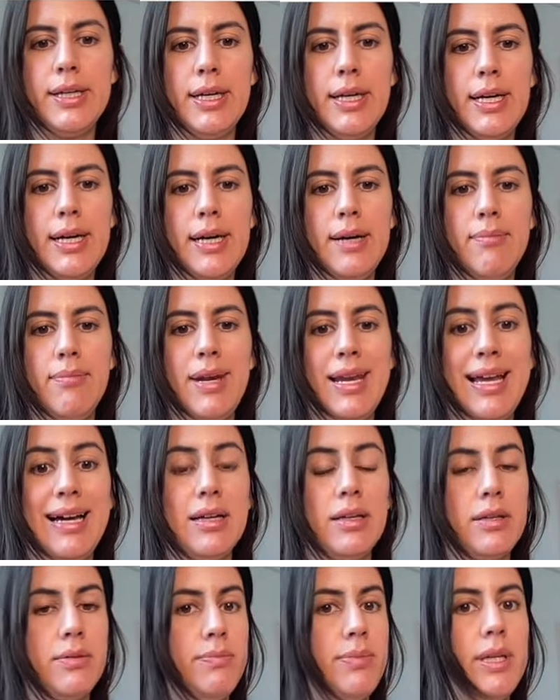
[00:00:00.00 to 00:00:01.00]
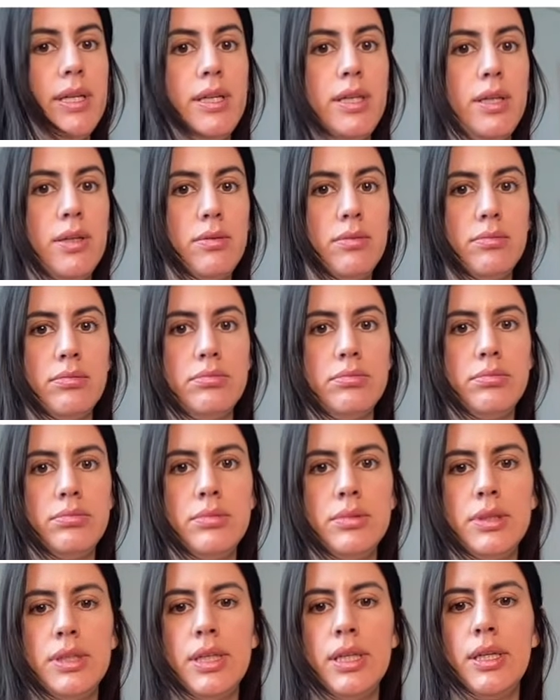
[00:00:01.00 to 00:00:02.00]
a blank video.
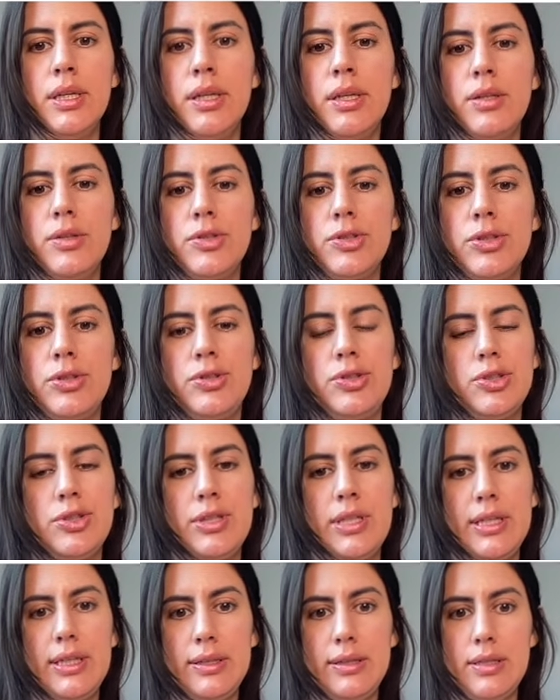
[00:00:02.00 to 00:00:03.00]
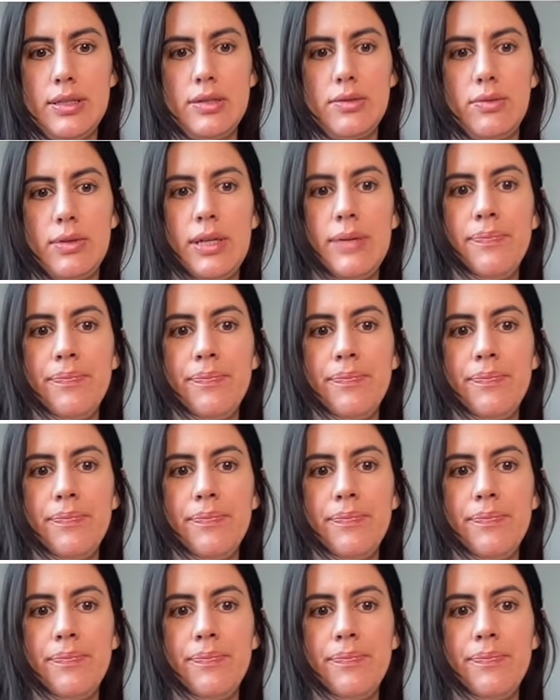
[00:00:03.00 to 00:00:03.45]
So just like this, okay?